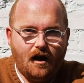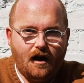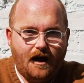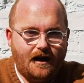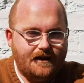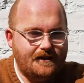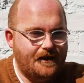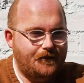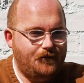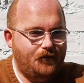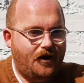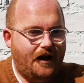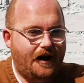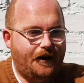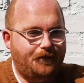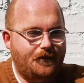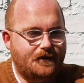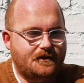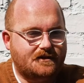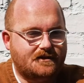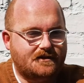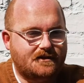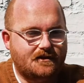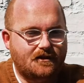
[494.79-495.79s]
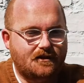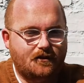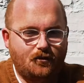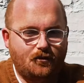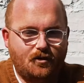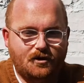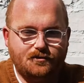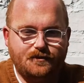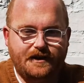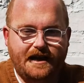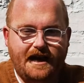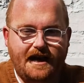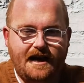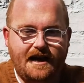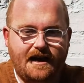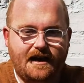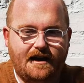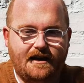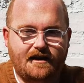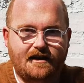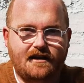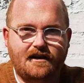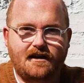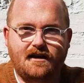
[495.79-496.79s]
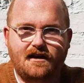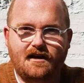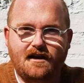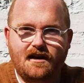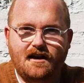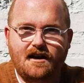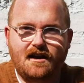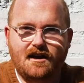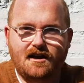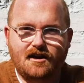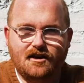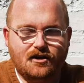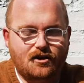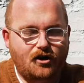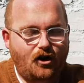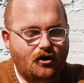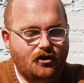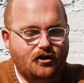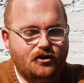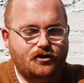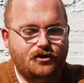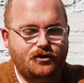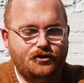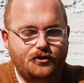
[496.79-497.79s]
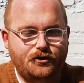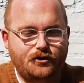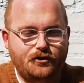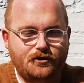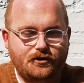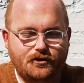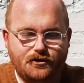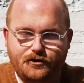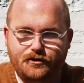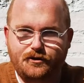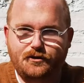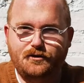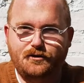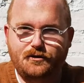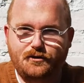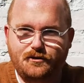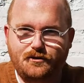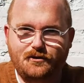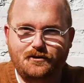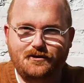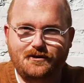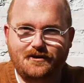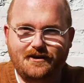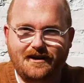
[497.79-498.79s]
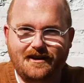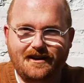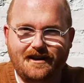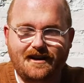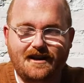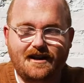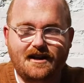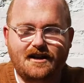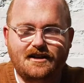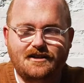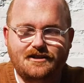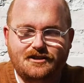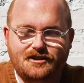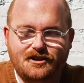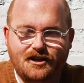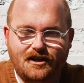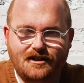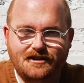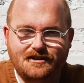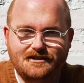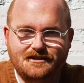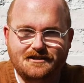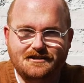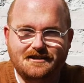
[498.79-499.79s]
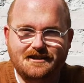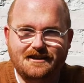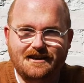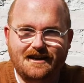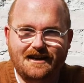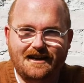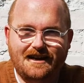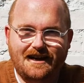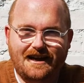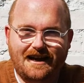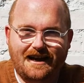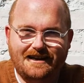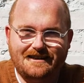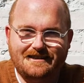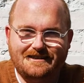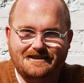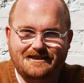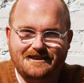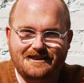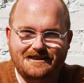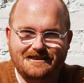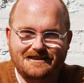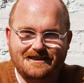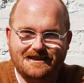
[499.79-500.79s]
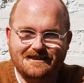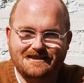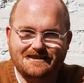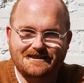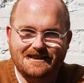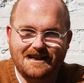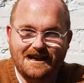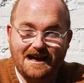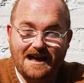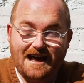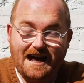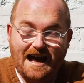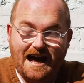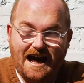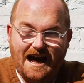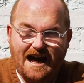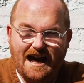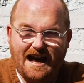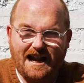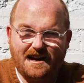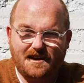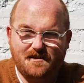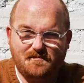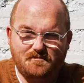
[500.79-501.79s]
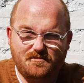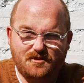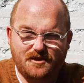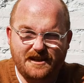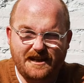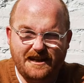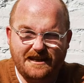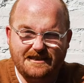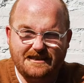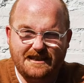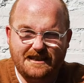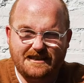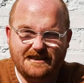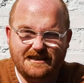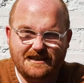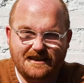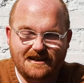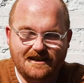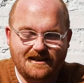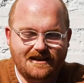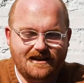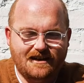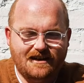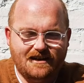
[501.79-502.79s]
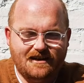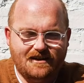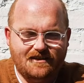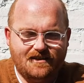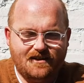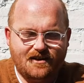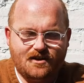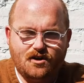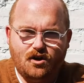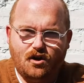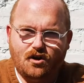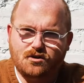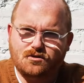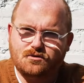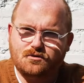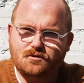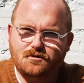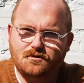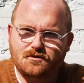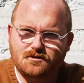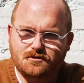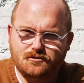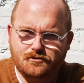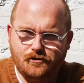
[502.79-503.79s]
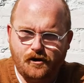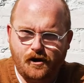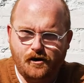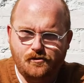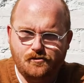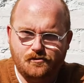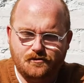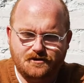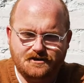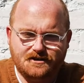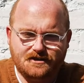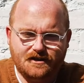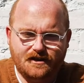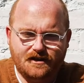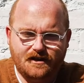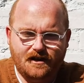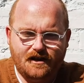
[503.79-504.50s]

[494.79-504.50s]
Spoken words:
And then what happens? What do we hear? Cock-a-doodle-doo! Just as Jesus had predicted. The cockerel crows.